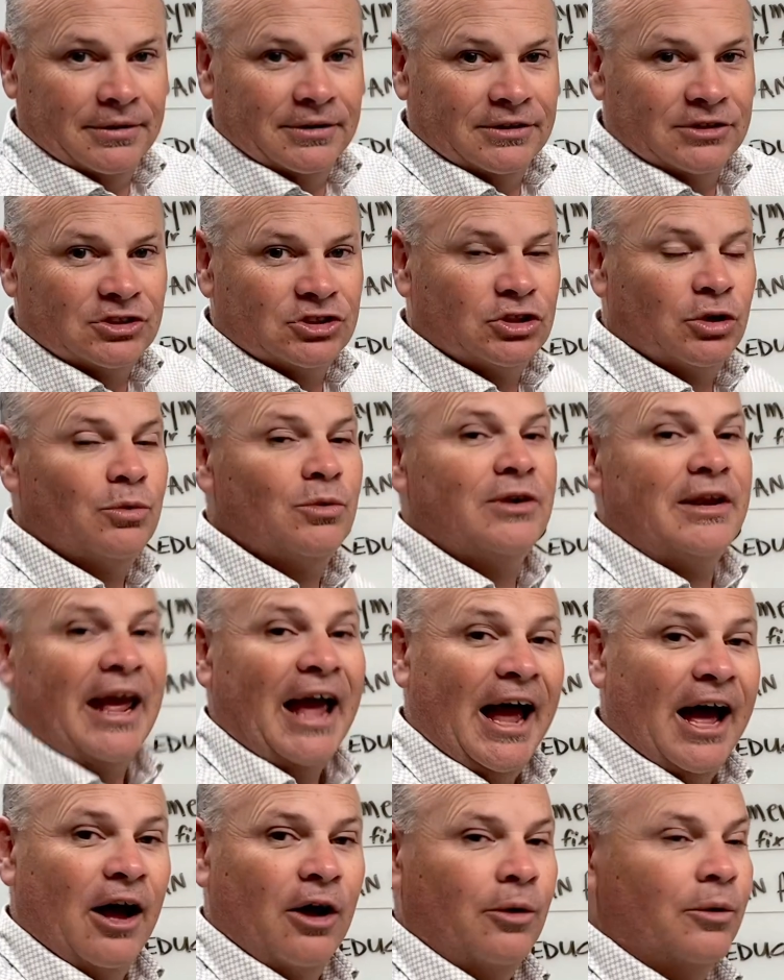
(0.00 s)
So
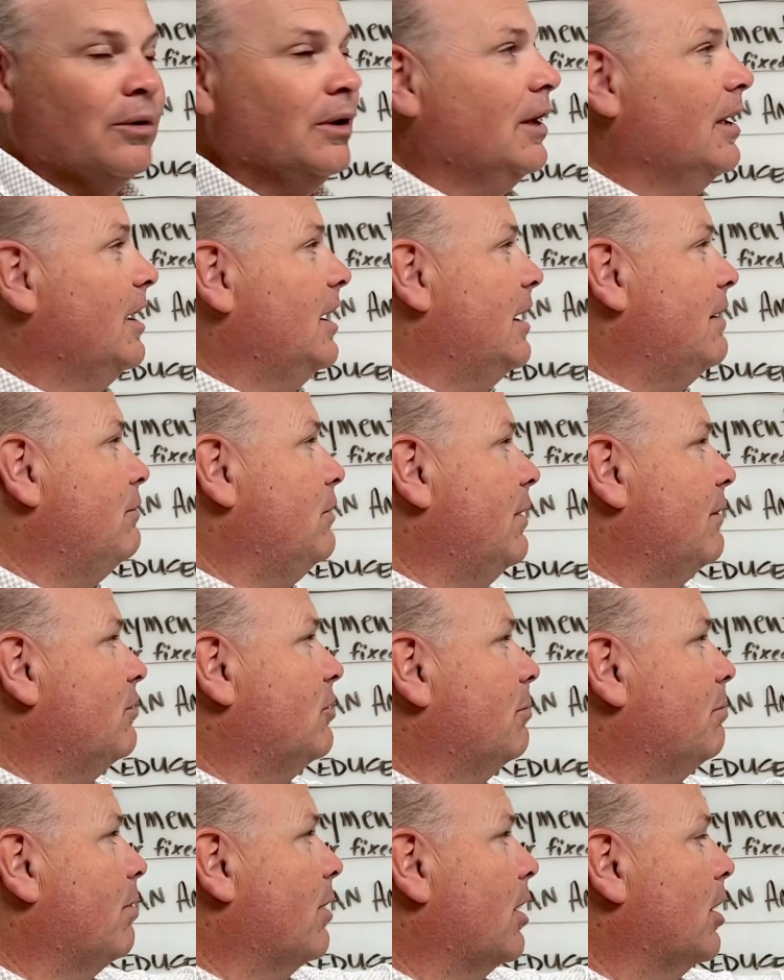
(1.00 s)
now, if you have to
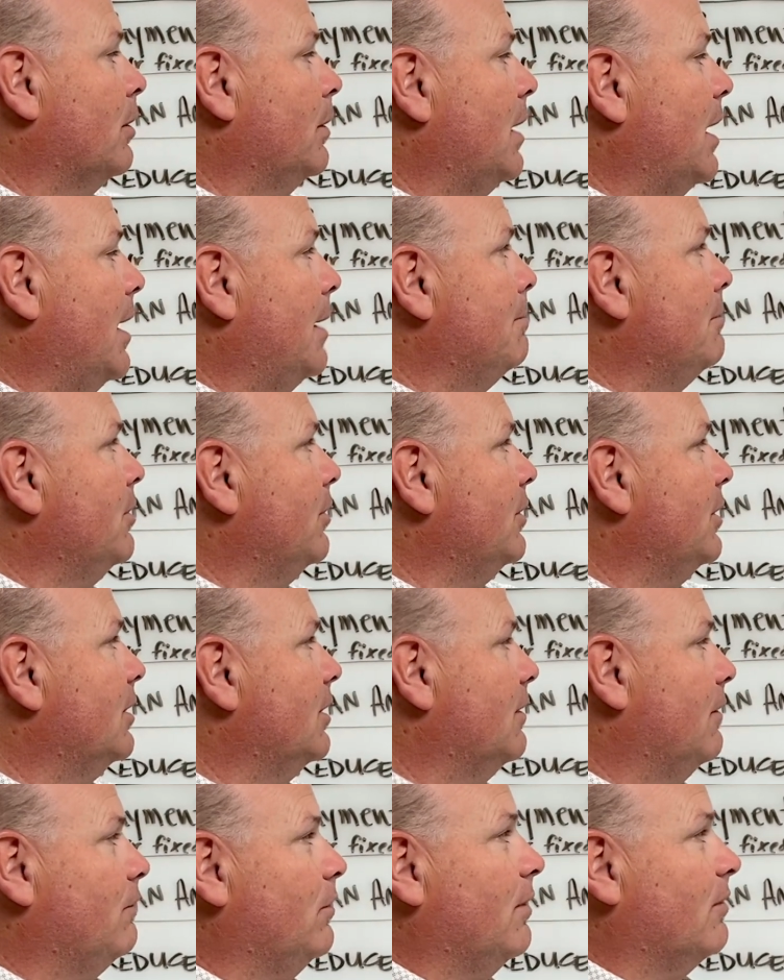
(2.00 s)
borrow
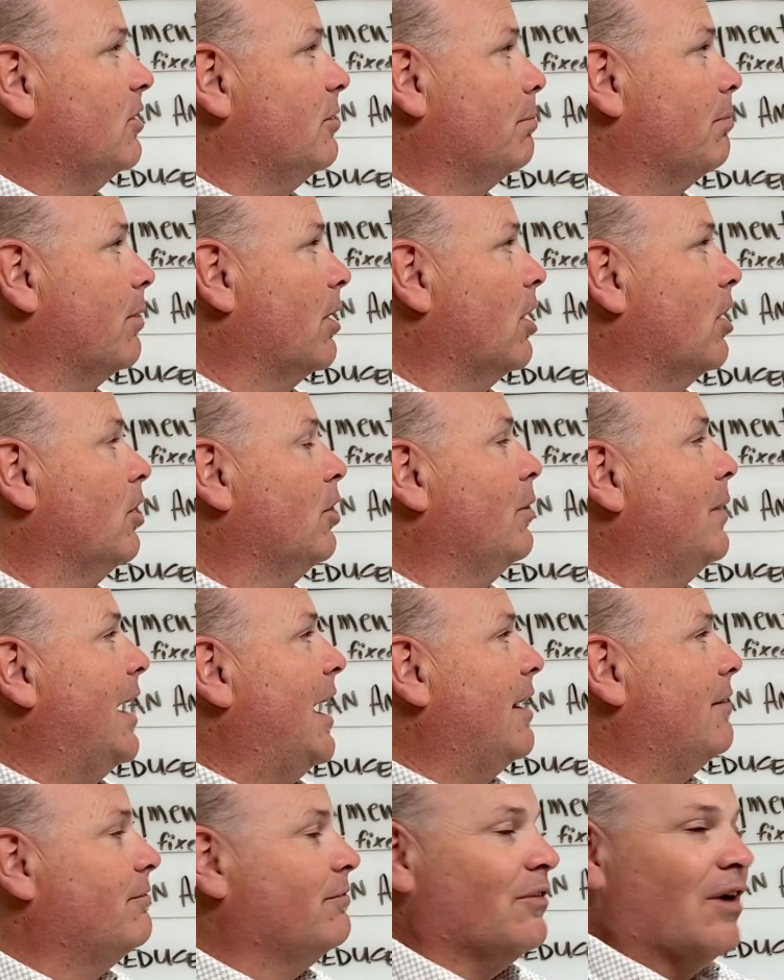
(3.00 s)

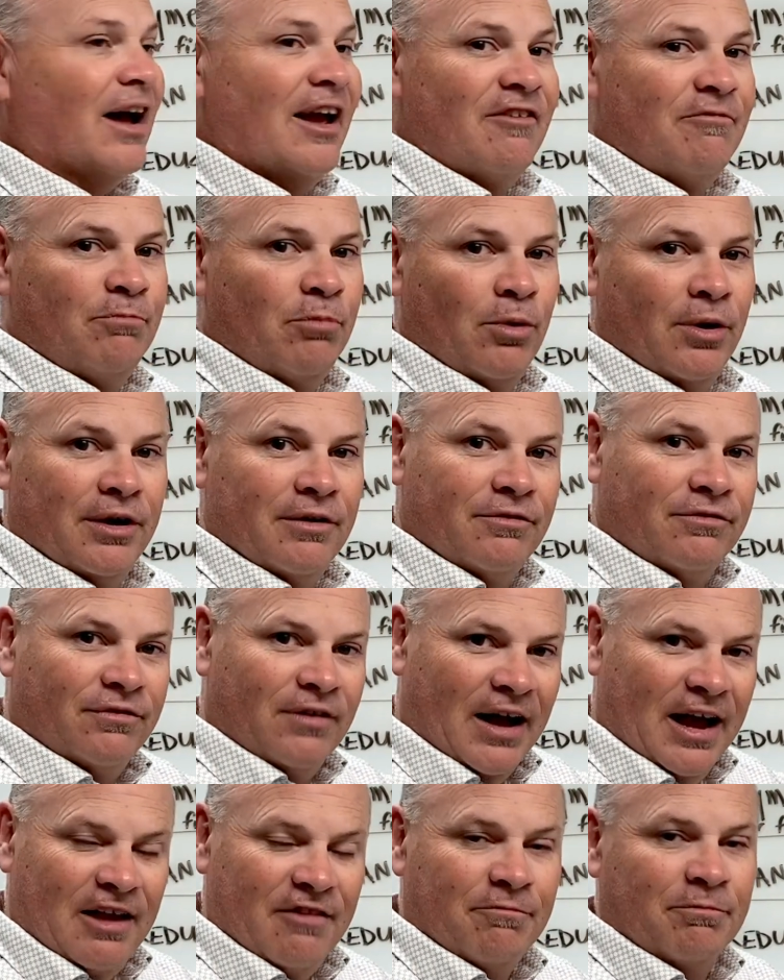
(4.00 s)
at
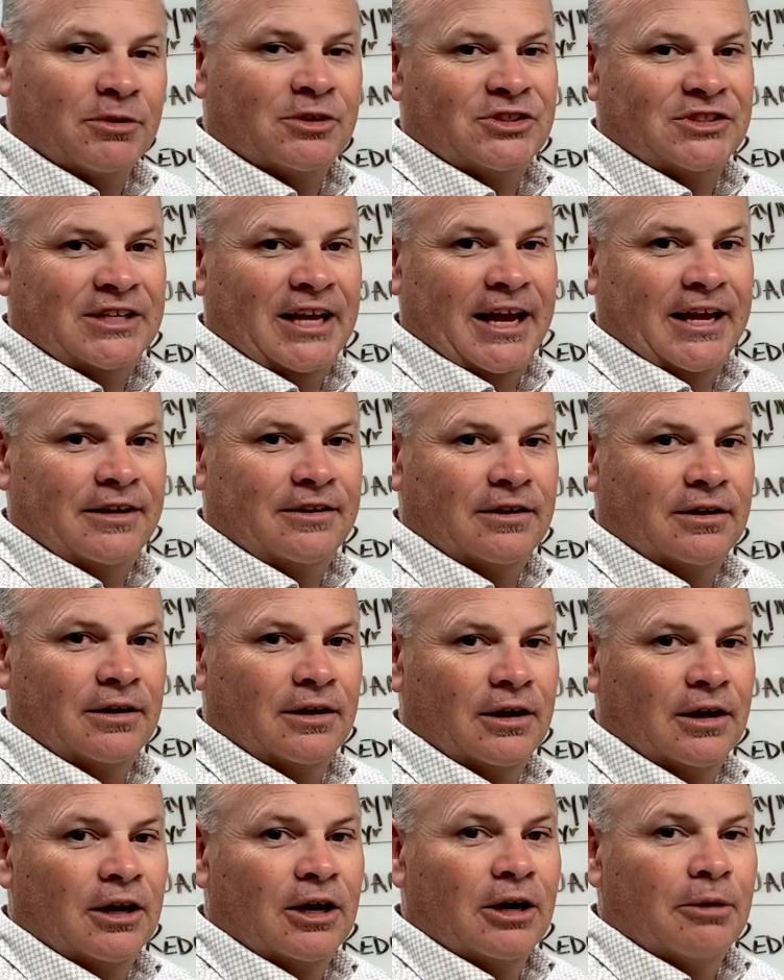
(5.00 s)
5.5%,
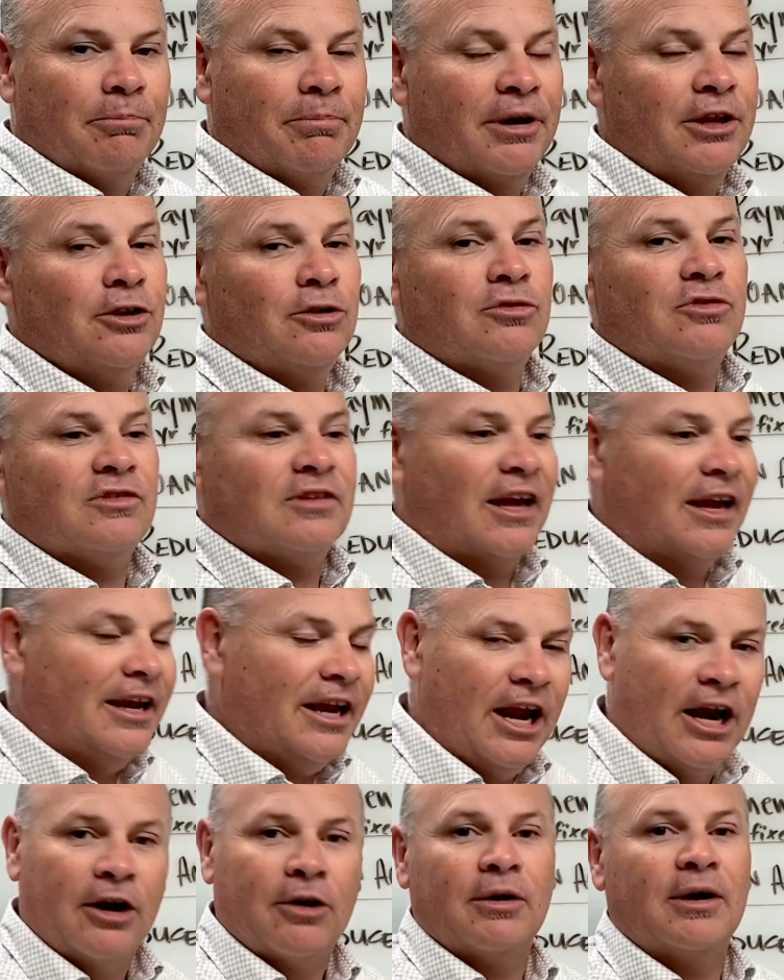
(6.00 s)
but you said,
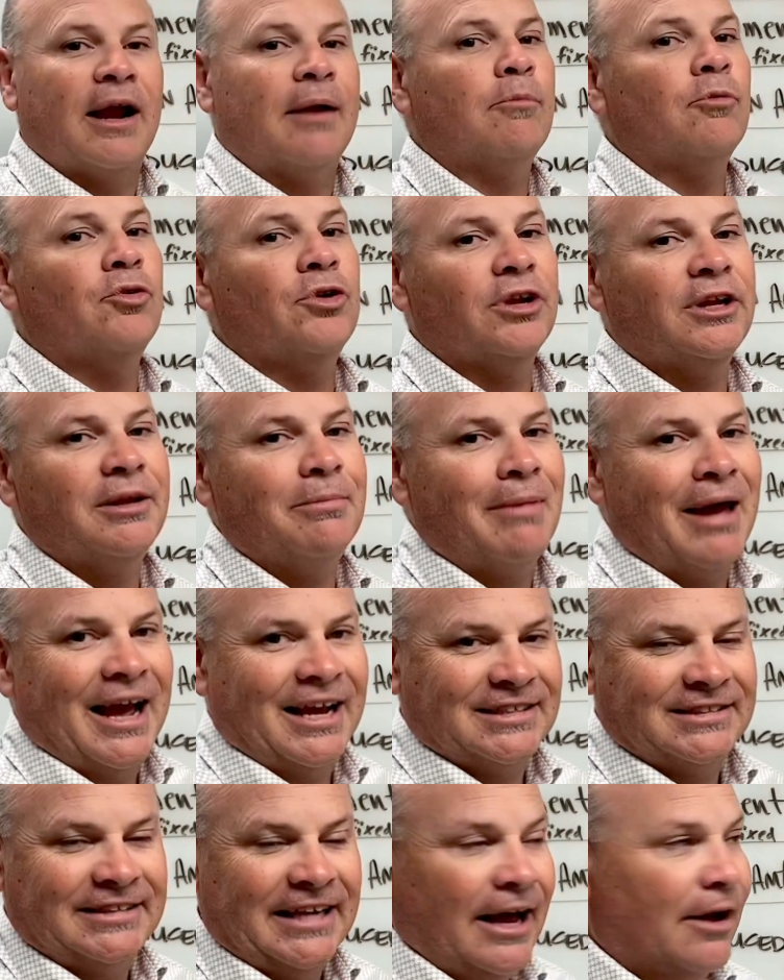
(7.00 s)
Aaron, I'm really
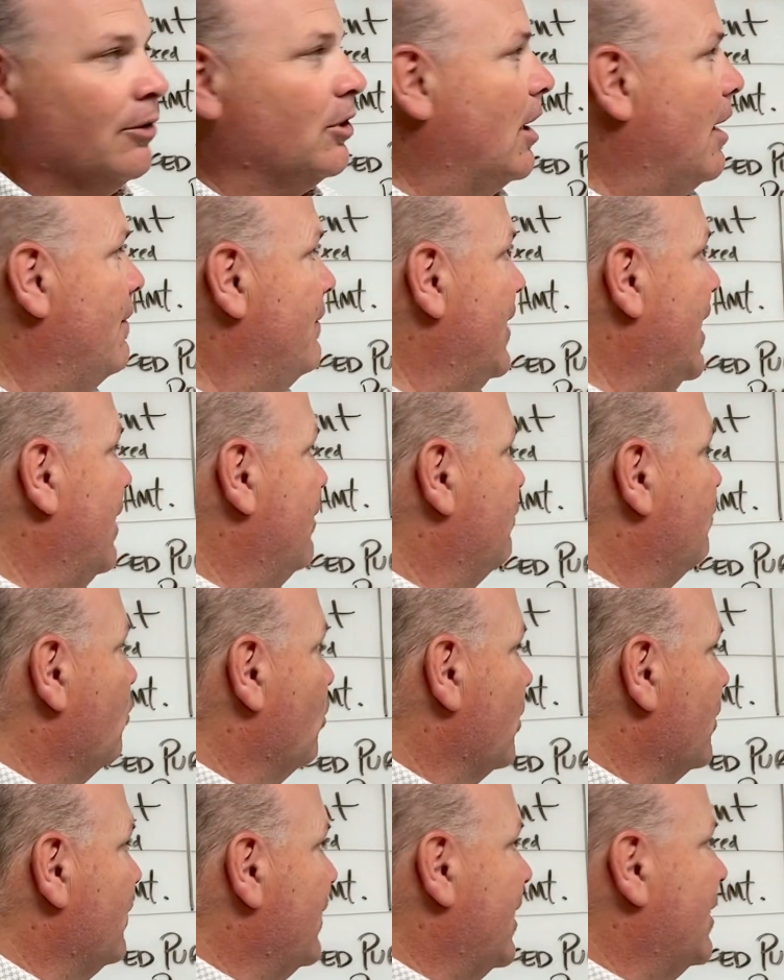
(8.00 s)
maxed out on that
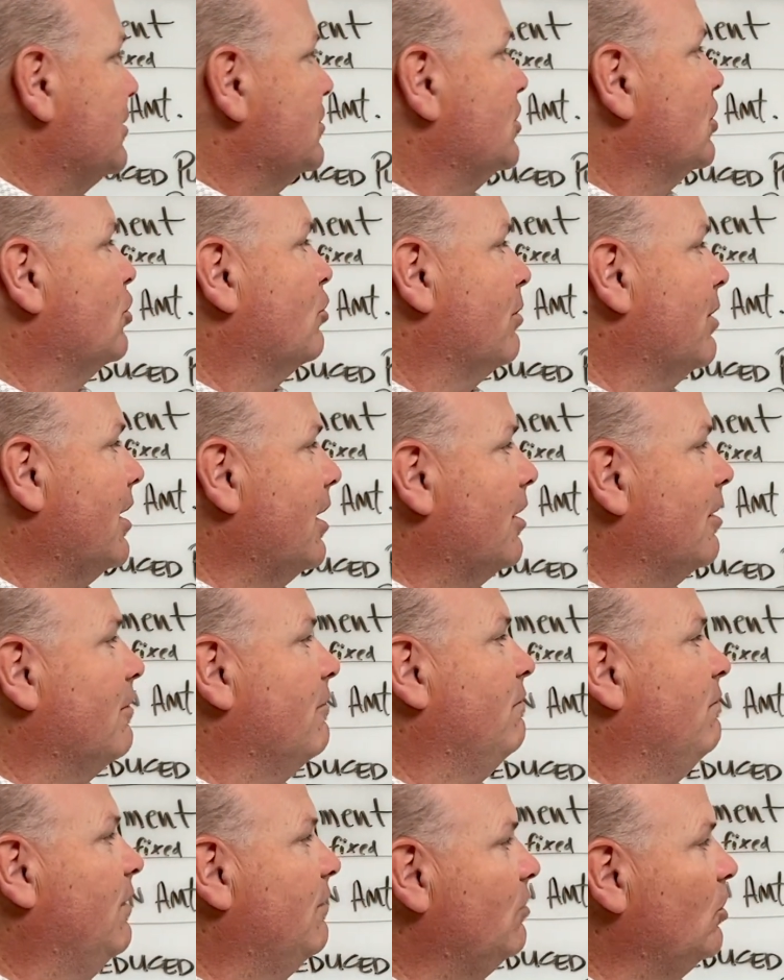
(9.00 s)

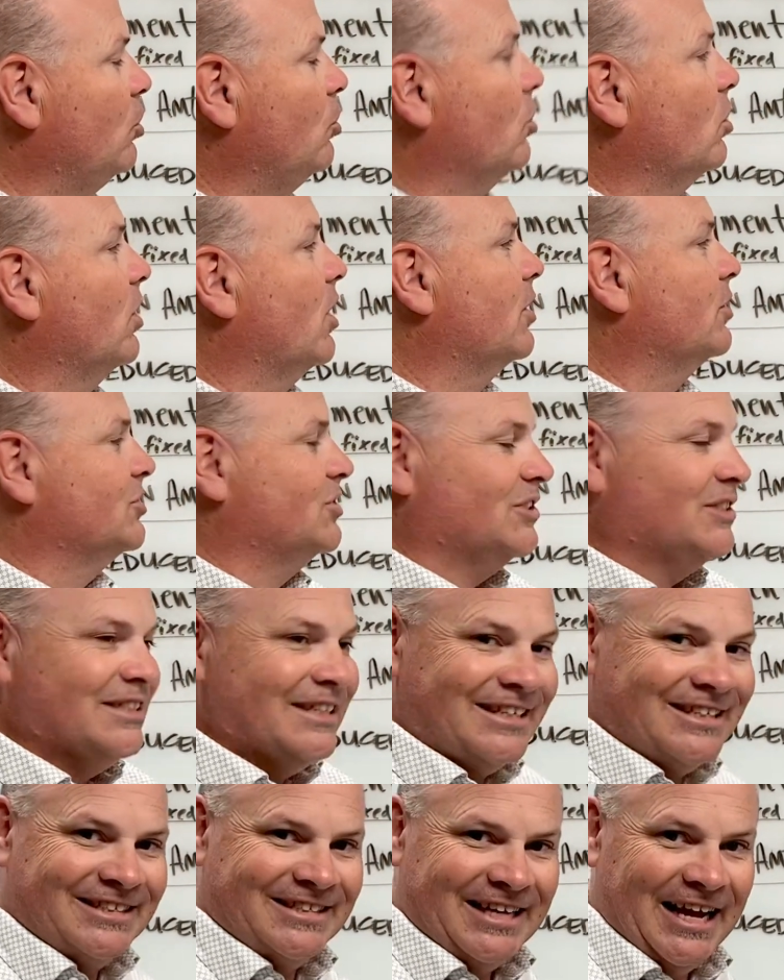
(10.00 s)

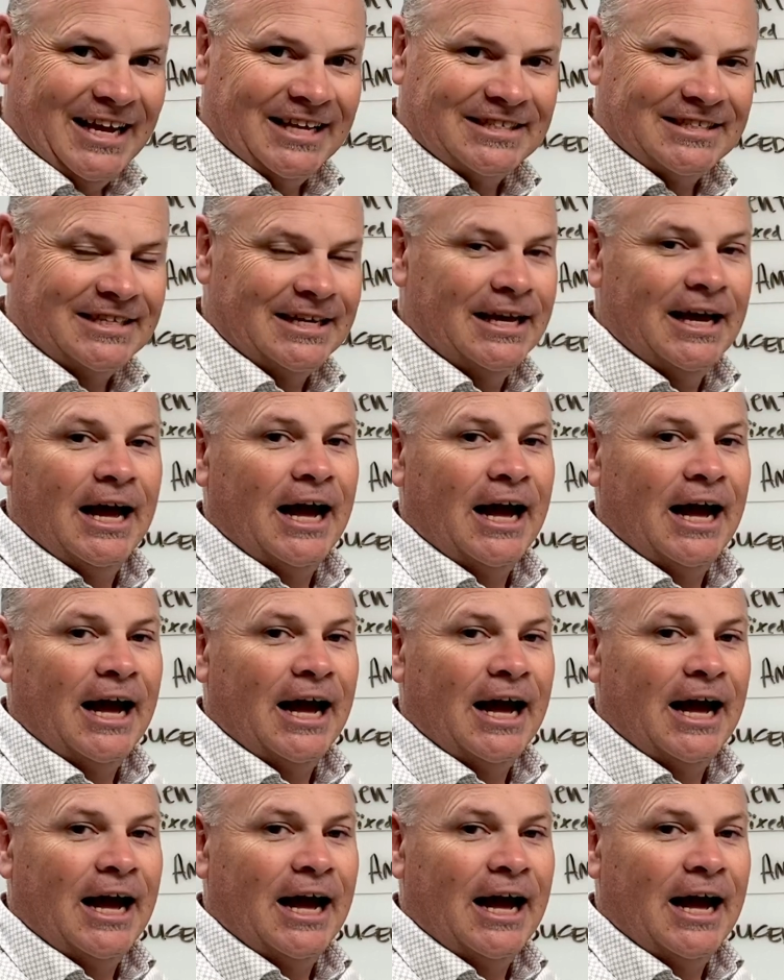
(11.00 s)
$4,352.06.